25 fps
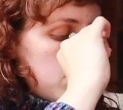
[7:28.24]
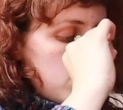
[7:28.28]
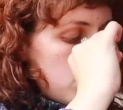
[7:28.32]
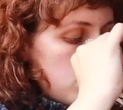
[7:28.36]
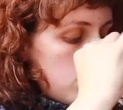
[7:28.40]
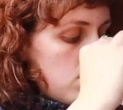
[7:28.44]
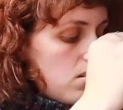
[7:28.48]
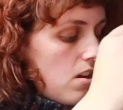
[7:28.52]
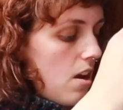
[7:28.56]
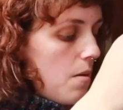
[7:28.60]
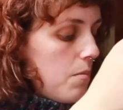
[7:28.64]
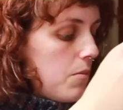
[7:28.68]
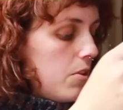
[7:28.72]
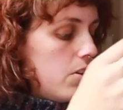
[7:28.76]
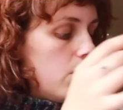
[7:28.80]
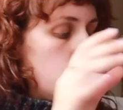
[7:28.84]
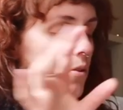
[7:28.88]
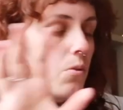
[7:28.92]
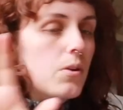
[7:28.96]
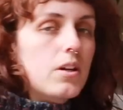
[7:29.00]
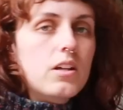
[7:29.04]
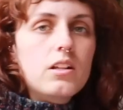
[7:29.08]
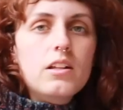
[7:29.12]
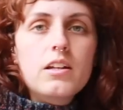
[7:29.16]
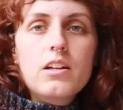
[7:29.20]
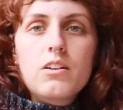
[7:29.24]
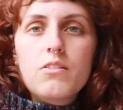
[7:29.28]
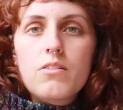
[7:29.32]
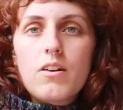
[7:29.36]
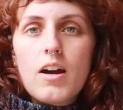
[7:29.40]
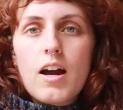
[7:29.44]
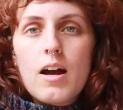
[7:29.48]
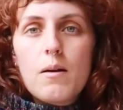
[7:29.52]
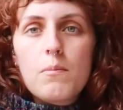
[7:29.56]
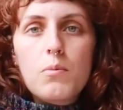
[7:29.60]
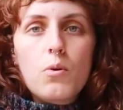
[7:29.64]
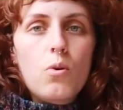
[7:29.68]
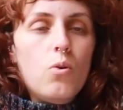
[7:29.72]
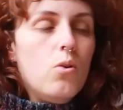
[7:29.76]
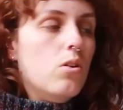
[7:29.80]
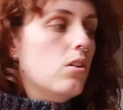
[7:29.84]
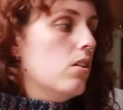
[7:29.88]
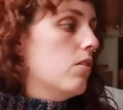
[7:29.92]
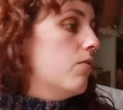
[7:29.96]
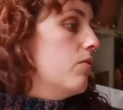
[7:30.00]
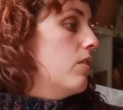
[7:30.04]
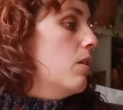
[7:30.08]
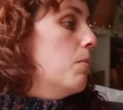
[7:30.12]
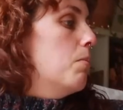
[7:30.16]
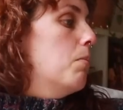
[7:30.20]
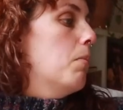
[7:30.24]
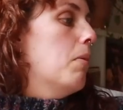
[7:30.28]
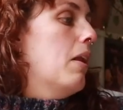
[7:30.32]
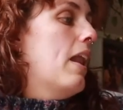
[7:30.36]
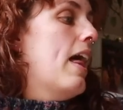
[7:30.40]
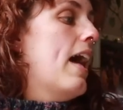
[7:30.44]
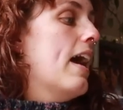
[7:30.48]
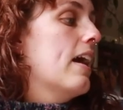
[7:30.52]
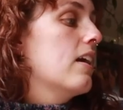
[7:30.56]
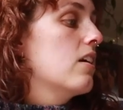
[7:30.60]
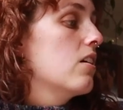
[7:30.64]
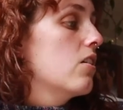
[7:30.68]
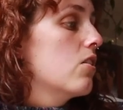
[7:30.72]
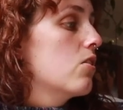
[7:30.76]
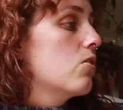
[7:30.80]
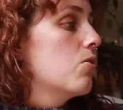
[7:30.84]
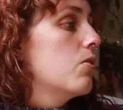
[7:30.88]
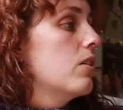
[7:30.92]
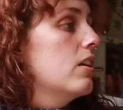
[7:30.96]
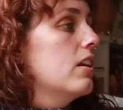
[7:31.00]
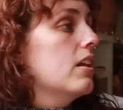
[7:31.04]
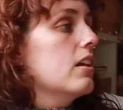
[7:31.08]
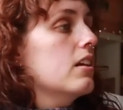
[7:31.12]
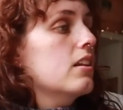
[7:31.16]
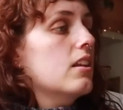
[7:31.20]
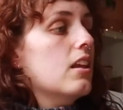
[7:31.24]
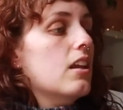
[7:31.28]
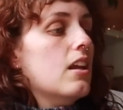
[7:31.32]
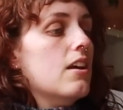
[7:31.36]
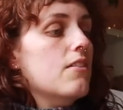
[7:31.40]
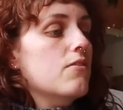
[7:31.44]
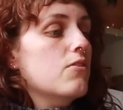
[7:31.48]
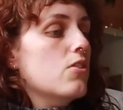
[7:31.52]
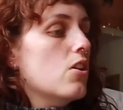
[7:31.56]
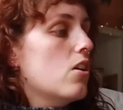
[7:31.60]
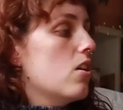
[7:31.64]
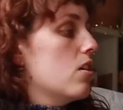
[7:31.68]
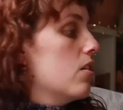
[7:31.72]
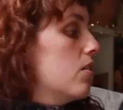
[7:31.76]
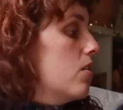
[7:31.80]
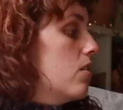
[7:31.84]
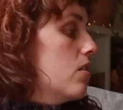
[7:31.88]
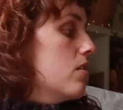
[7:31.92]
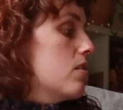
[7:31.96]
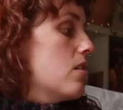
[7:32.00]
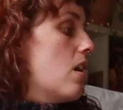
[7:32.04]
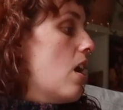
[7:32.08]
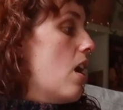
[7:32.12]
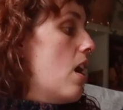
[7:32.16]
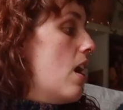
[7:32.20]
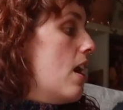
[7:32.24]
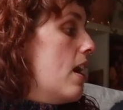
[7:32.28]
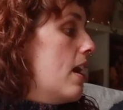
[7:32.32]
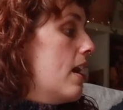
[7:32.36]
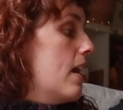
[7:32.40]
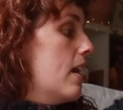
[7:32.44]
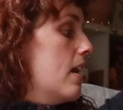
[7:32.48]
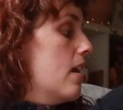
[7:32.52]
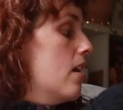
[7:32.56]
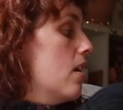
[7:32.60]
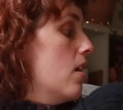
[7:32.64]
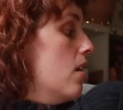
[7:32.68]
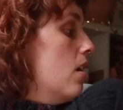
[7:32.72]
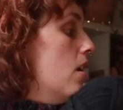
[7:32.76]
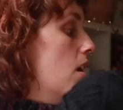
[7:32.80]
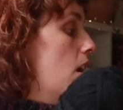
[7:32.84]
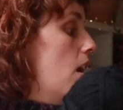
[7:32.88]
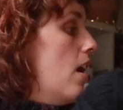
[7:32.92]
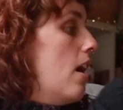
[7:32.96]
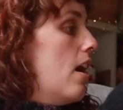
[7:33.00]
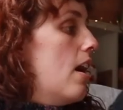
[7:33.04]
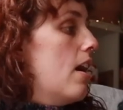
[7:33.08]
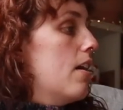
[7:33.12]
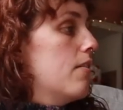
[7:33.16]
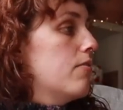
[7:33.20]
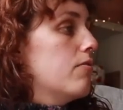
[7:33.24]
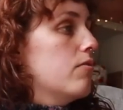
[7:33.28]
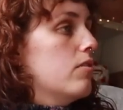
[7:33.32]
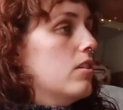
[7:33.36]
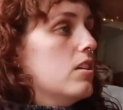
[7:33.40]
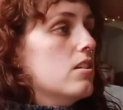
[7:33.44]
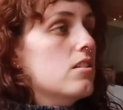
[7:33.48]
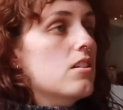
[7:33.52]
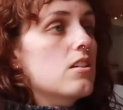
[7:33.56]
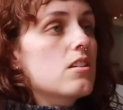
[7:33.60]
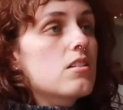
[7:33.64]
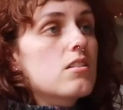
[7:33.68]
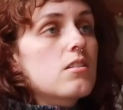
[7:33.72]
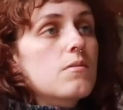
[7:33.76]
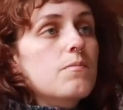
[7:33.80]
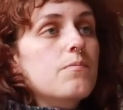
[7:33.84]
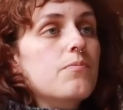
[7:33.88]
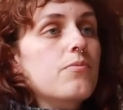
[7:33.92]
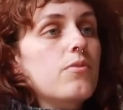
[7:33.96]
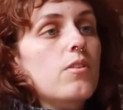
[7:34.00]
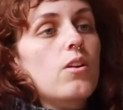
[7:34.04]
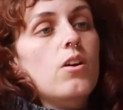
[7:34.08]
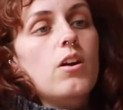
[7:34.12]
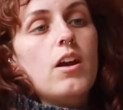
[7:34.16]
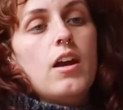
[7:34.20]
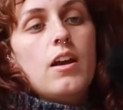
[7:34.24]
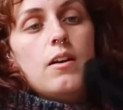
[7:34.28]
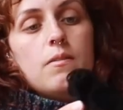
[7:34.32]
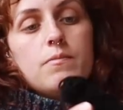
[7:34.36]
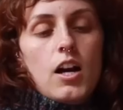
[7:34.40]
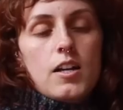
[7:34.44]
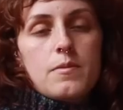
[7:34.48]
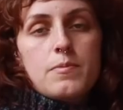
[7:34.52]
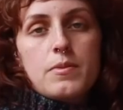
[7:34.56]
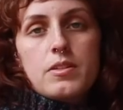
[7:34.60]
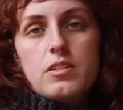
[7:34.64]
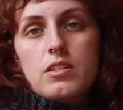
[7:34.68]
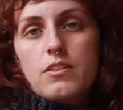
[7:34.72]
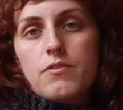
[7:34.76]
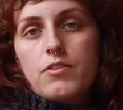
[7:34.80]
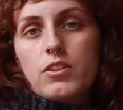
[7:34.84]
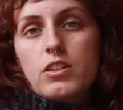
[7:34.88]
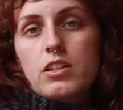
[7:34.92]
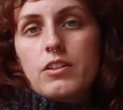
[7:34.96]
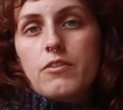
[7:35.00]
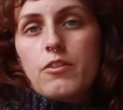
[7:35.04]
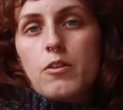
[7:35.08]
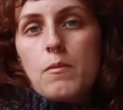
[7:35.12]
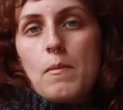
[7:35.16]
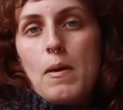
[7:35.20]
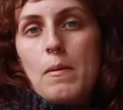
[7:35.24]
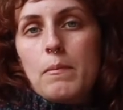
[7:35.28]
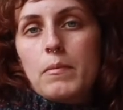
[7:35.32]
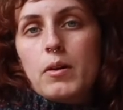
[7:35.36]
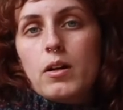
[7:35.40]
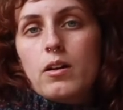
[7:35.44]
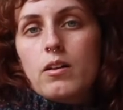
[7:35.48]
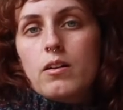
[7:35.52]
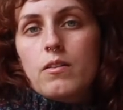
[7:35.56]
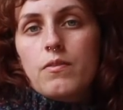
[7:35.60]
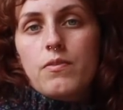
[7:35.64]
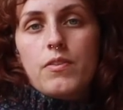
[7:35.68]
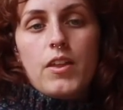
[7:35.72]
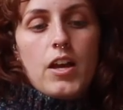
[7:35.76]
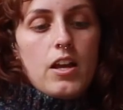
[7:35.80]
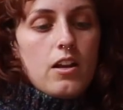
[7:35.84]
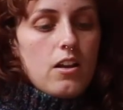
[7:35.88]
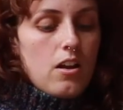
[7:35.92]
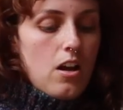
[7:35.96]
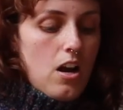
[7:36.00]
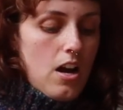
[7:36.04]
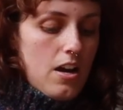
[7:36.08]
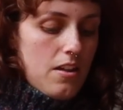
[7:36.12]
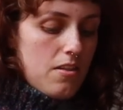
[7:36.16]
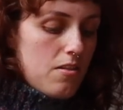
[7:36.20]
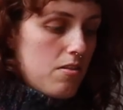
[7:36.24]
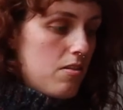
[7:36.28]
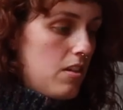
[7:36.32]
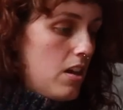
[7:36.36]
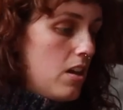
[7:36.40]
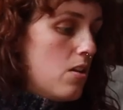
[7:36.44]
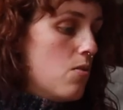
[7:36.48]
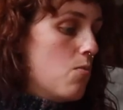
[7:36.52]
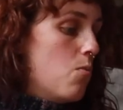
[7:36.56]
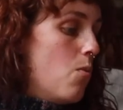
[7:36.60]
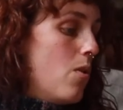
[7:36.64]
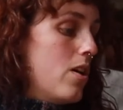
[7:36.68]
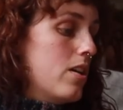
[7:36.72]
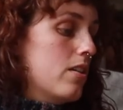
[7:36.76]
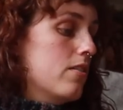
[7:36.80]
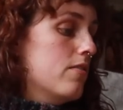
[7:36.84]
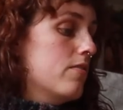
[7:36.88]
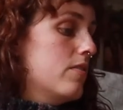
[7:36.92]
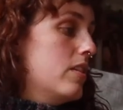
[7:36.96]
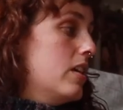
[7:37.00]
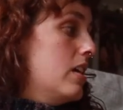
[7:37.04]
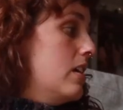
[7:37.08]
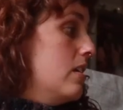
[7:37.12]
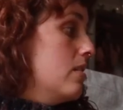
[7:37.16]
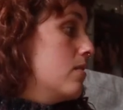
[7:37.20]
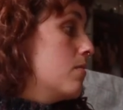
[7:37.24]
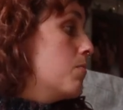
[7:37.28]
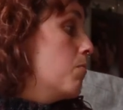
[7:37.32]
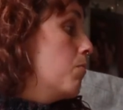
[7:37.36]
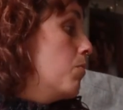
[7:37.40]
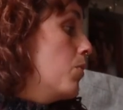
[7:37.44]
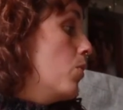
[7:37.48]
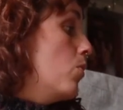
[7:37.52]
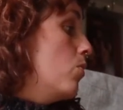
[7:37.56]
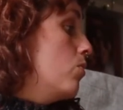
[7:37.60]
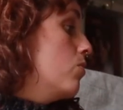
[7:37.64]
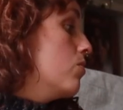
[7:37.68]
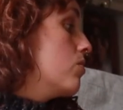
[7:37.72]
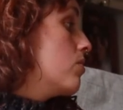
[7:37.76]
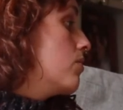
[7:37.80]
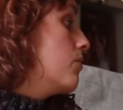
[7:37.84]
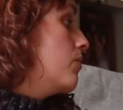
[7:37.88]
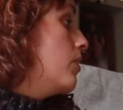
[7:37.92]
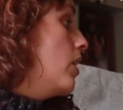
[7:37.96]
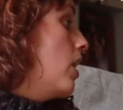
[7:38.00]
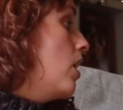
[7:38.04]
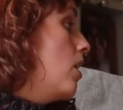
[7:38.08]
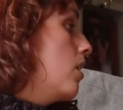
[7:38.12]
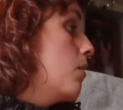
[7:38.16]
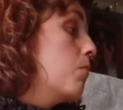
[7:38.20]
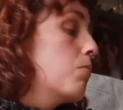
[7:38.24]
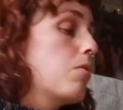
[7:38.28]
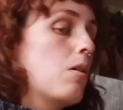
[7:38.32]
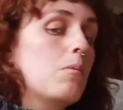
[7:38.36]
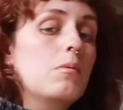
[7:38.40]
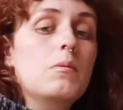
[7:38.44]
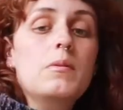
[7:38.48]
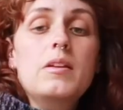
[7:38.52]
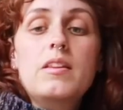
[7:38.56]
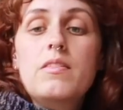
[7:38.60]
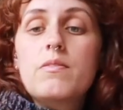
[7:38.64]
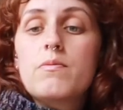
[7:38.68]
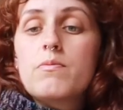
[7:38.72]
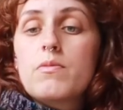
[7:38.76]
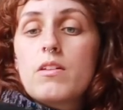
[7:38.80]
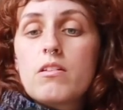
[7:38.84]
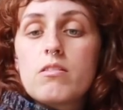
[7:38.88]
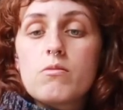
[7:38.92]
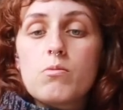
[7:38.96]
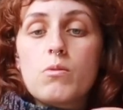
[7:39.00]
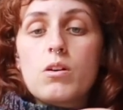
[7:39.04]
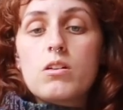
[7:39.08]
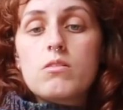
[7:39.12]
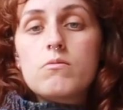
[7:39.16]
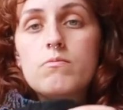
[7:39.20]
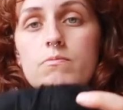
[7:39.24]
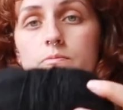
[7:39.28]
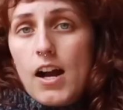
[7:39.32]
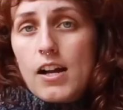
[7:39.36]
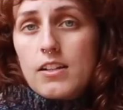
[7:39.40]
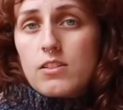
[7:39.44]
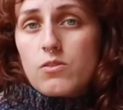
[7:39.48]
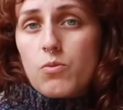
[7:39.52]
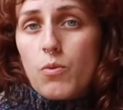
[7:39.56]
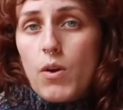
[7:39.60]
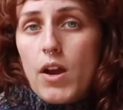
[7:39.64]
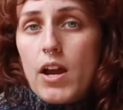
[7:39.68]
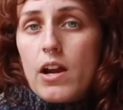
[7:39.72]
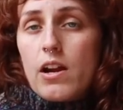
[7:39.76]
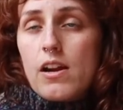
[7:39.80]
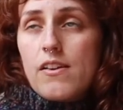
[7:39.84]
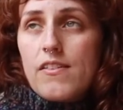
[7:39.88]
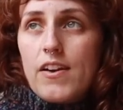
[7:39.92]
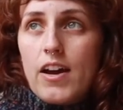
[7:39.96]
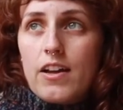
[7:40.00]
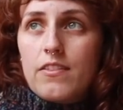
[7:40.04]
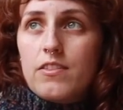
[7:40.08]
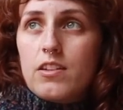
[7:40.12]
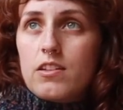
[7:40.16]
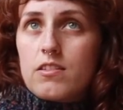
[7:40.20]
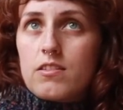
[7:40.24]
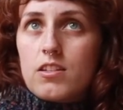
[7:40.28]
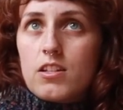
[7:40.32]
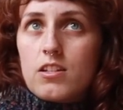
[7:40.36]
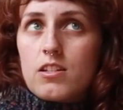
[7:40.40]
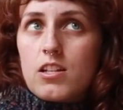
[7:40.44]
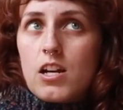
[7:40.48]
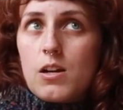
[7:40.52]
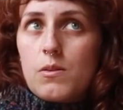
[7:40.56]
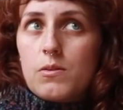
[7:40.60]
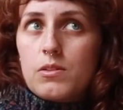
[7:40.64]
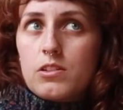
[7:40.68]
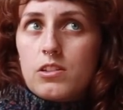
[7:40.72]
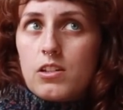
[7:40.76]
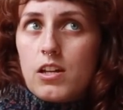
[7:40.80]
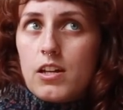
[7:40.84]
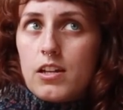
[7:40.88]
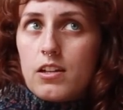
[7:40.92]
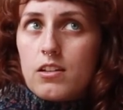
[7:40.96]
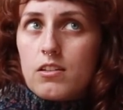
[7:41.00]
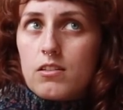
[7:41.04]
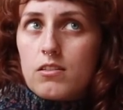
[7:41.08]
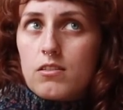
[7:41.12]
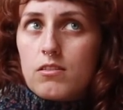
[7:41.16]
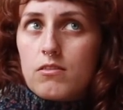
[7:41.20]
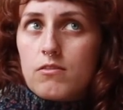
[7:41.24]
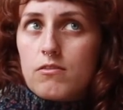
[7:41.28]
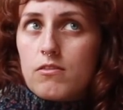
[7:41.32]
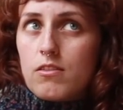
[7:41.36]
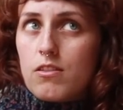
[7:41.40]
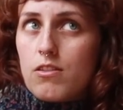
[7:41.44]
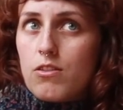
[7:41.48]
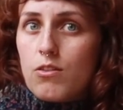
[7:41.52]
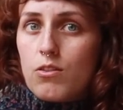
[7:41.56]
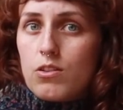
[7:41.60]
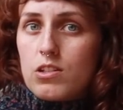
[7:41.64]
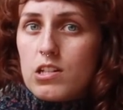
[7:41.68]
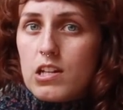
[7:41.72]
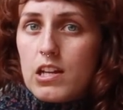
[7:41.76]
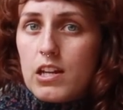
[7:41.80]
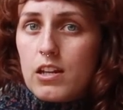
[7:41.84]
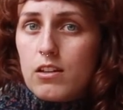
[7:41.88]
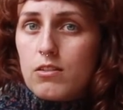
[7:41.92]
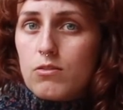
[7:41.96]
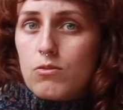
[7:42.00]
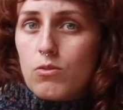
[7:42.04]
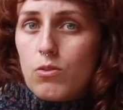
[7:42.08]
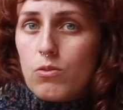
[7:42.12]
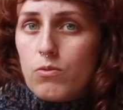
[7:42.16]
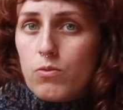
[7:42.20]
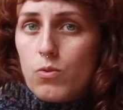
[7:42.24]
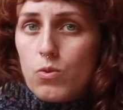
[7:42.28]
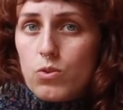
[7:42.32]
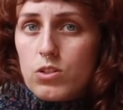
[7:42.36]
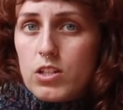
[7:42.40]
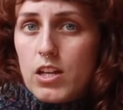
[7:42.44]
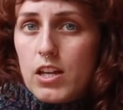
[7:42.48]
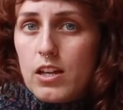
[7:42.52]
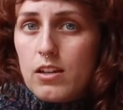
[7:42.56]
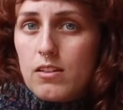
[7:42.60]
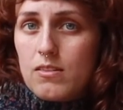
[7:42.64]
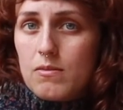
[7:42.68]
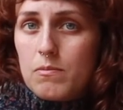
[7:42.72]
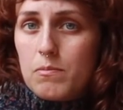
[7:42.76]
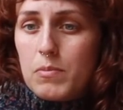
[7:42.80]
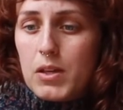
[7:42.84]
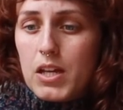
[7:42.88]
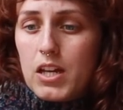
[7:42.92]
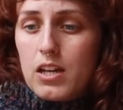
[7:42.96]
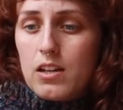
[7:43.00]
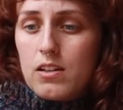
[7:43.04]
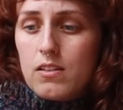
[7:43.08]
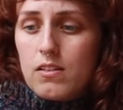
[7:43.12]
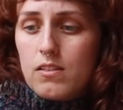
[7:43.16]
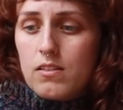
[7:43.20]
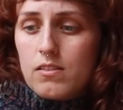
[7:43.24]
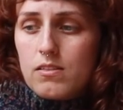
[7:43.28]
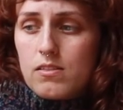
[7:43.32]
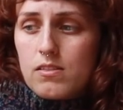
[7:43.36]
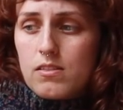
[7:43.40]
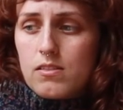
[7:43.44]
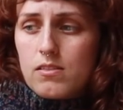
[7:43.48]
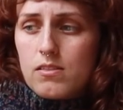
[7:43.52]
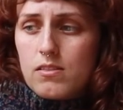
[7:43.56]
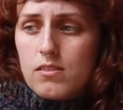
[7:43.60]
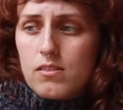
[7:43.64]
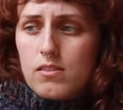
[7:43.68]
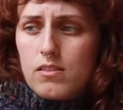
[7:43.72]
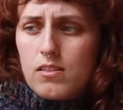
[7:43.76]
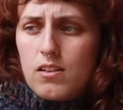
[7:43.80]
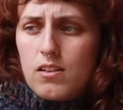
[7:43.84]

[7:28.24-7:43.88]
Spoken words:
going to quickly grab all of the black acrylic that I've got, because I have, okay, I specifically remember that I think one of these balls of yarn, probably this one, I swear I've had this since I was like 13 or 14, because